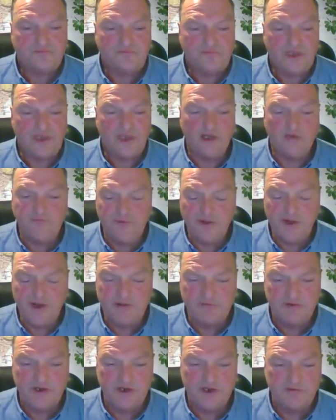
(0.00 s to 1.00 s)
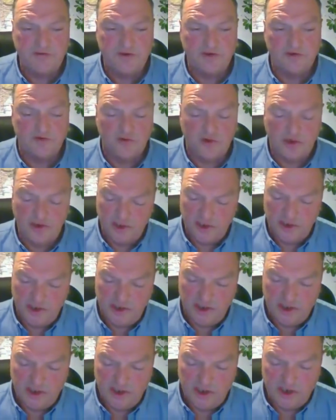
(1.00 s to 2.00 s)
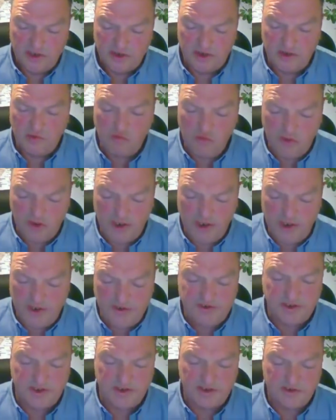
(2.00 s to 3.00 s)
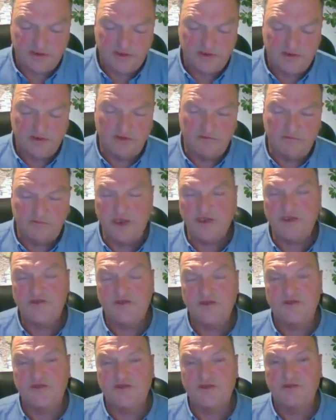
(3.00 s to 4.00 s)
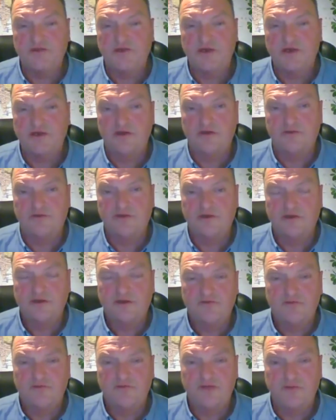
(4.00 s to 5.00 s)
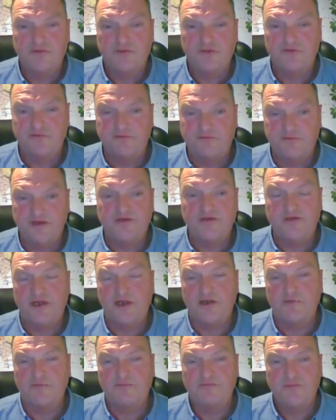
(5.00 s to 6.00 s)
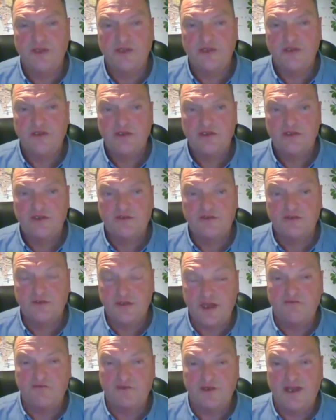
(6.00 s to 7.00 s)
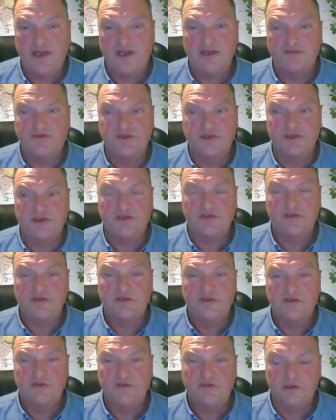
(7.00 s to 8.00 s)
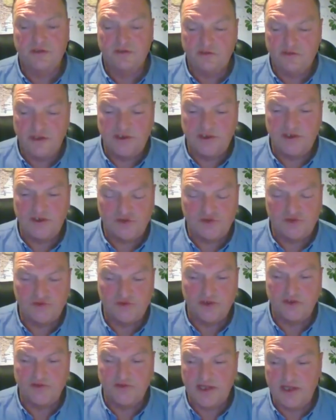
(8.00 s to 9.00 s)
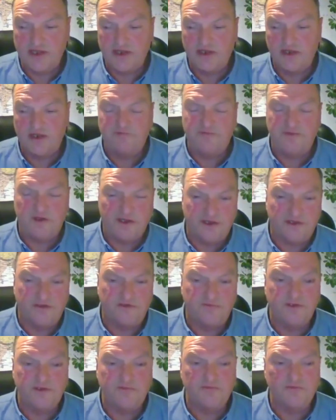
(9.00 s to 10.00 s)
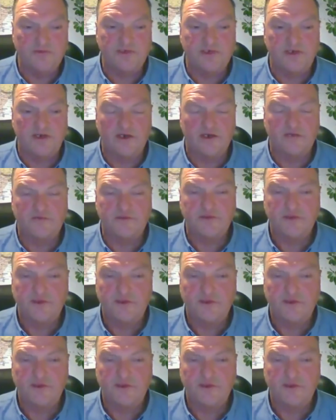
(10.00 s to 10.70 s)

I find it very difficult. So what is it that makes it so hard for people to face up to that reality that they're destroying their life and other people's lives?